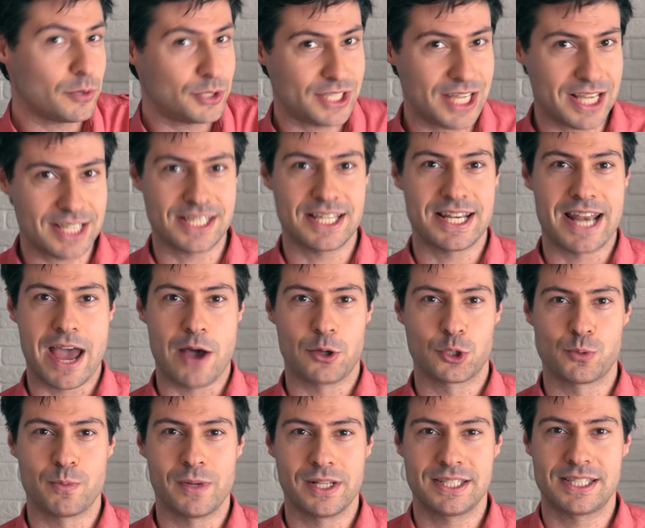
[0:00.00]
6
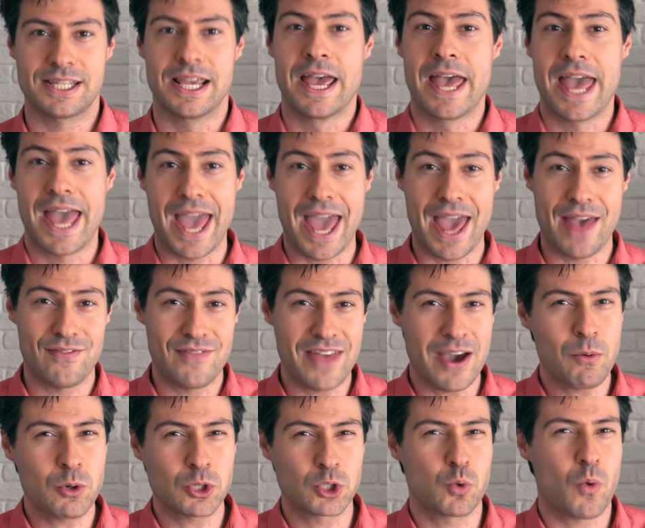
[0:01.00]
announcement, and that
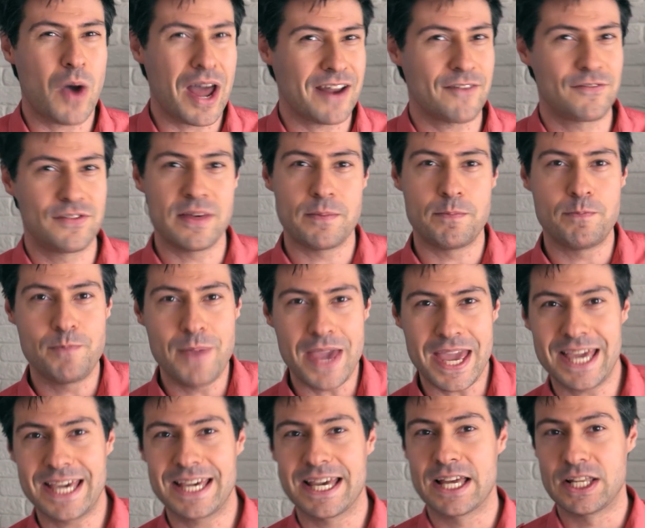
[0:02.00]
was one of the
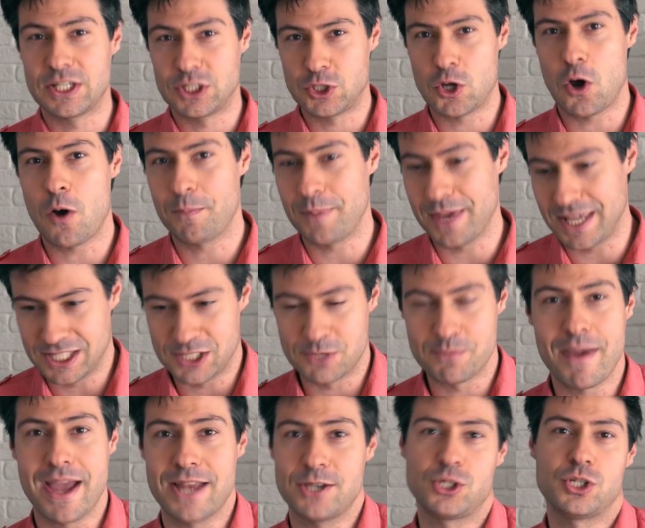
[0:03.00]
big topics
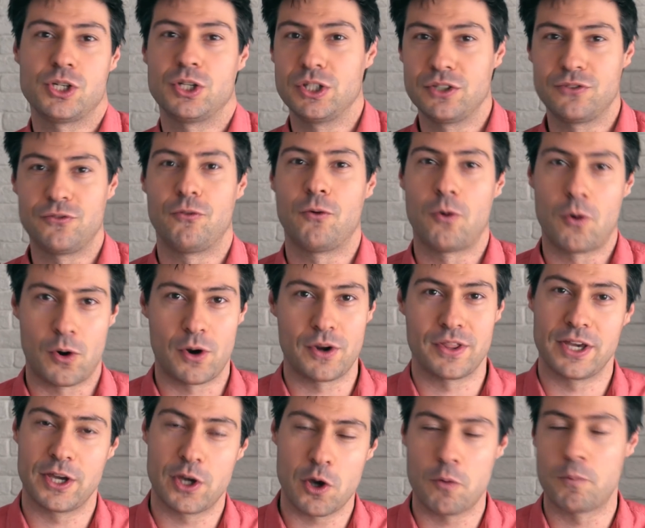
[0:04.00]
mentioned for
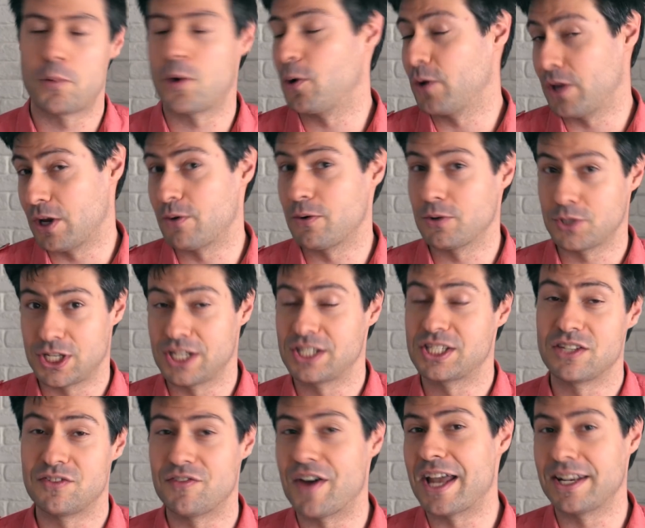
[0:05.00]
the GoPro Hero 6
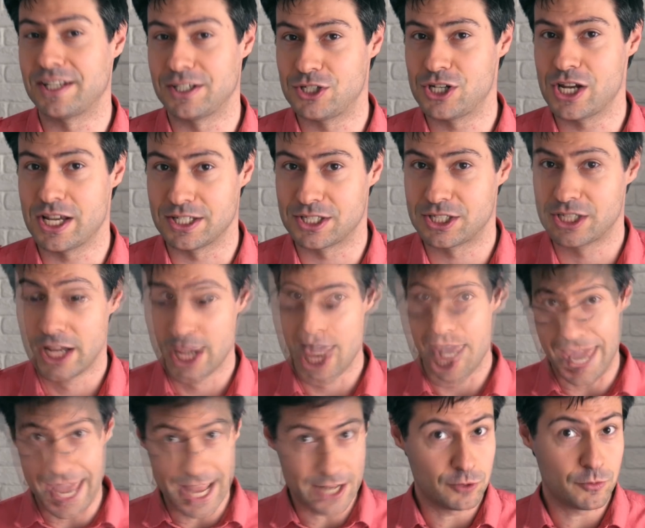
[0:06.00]
advantages.
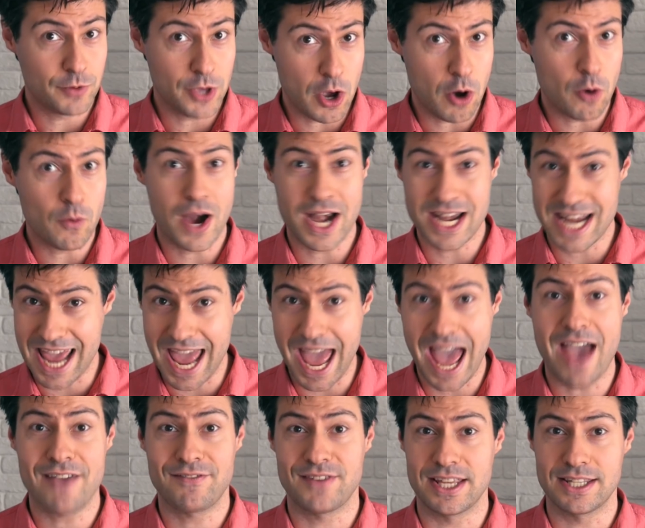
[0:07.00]
And we already
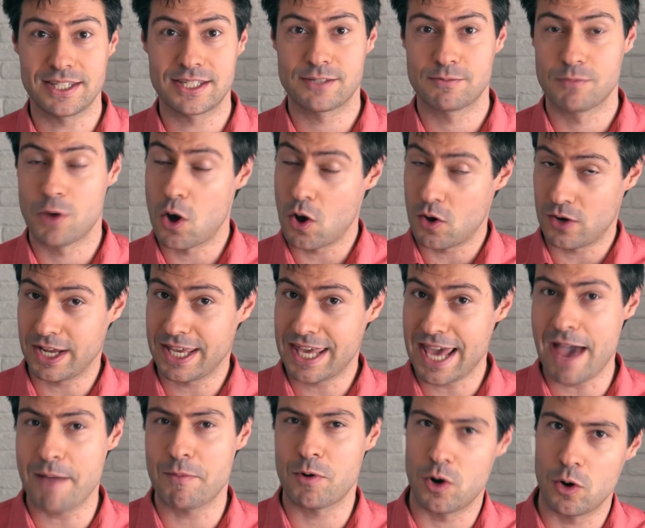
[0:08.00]
have it on a
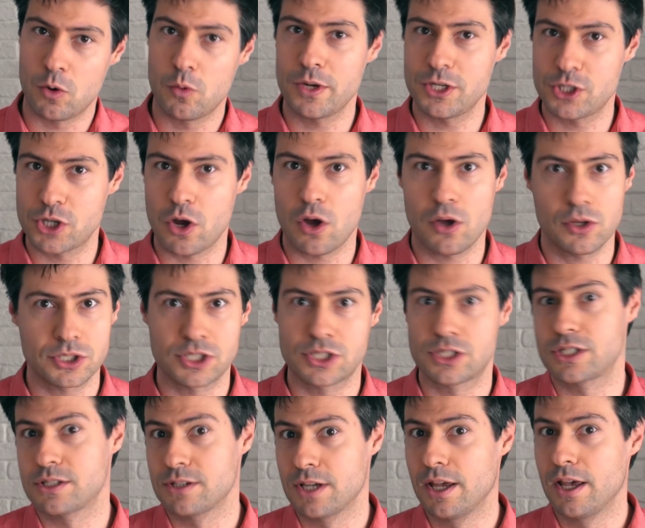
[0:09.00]
camera which
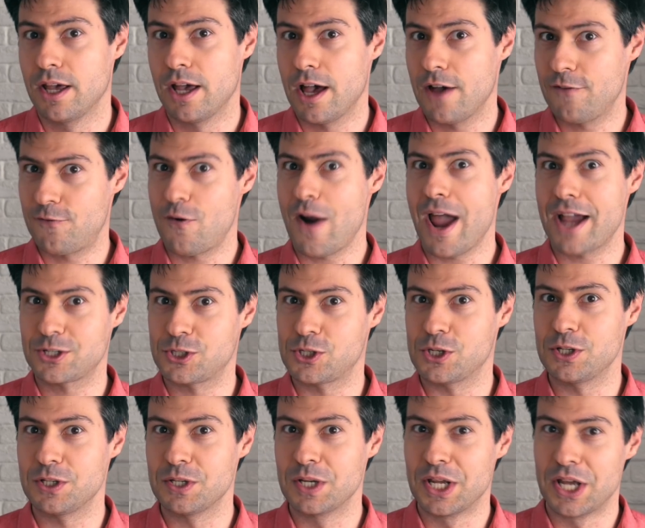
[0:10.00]
costs a
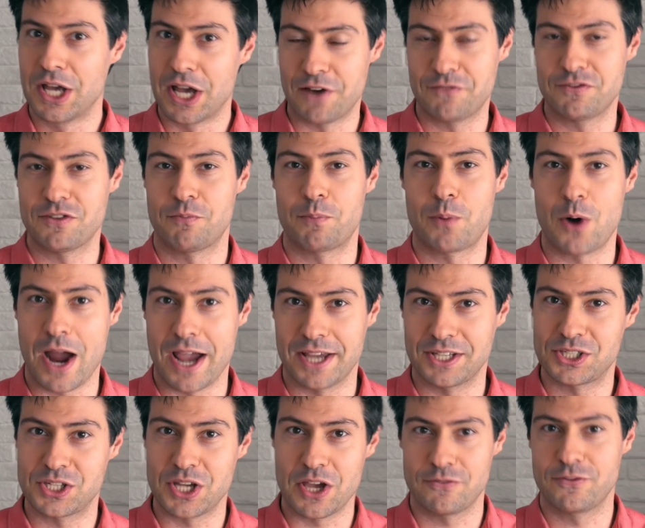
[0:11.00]
fraction of the
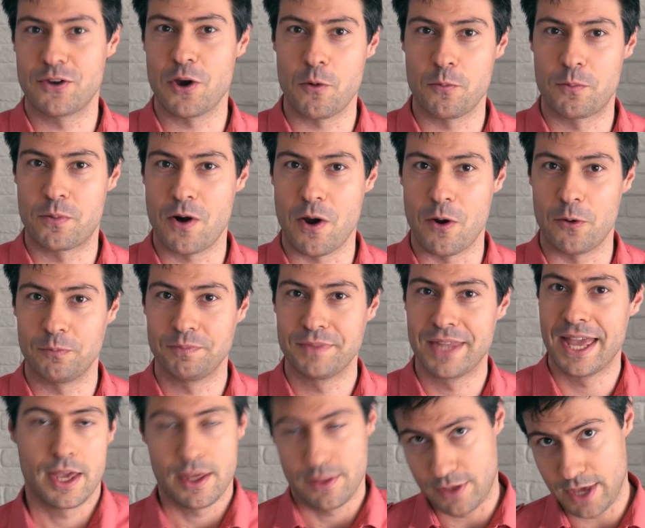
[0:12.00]
price of GoPro.
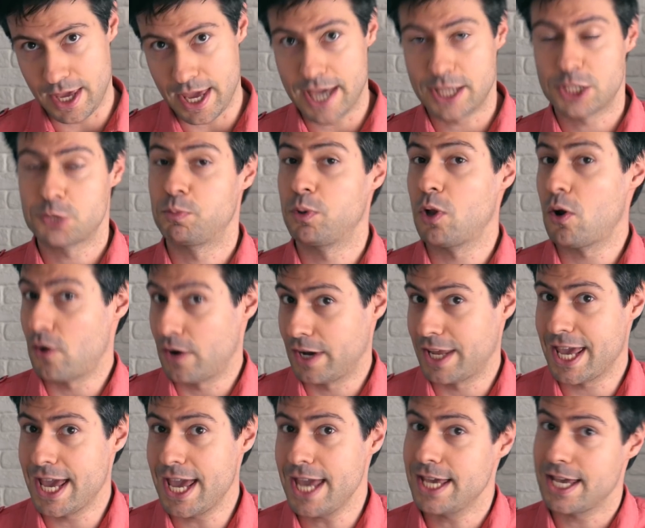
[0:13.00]
The Explorer
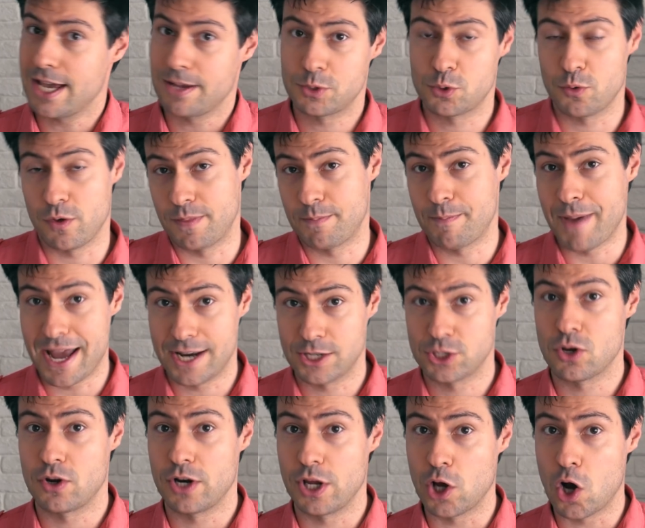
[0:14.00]
K comes with
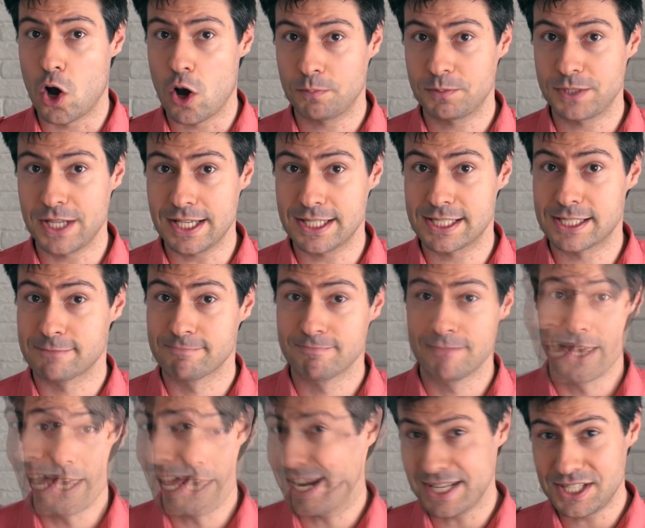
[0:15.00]
Panasonic optics,
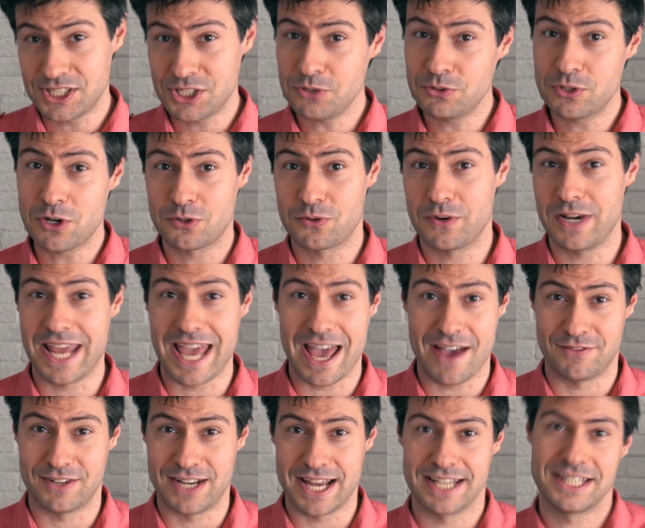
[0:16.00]
and I still don't really
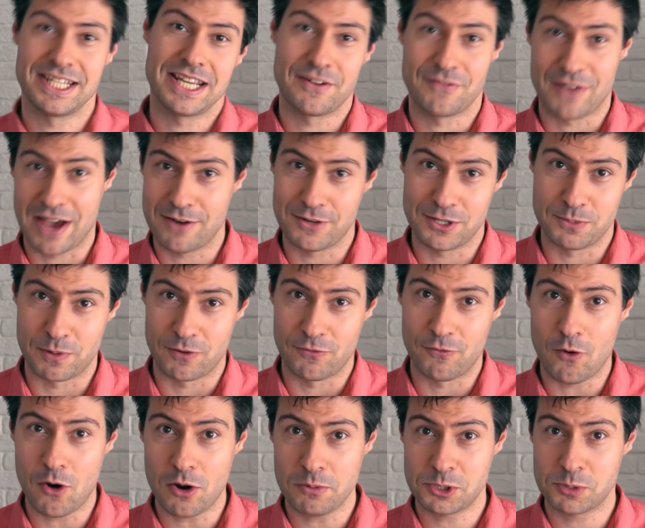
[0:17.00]
have an idea of how it
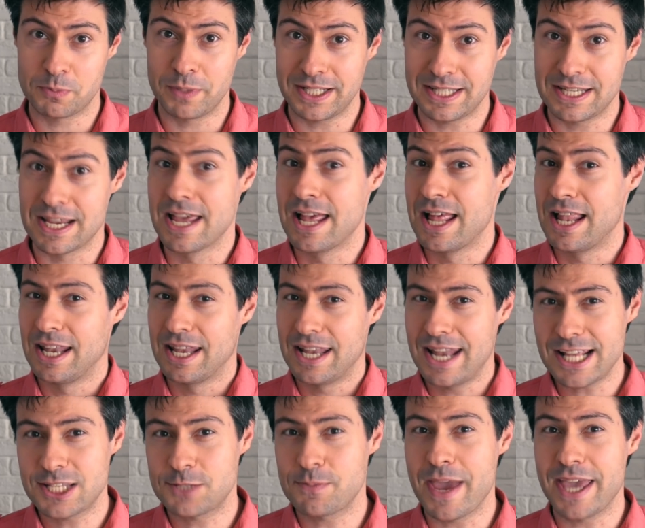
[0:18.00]
performs, but
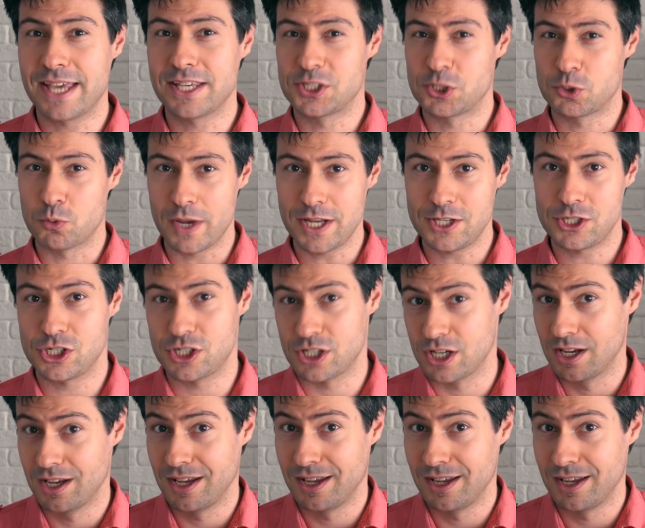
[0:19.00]
let's make a switch.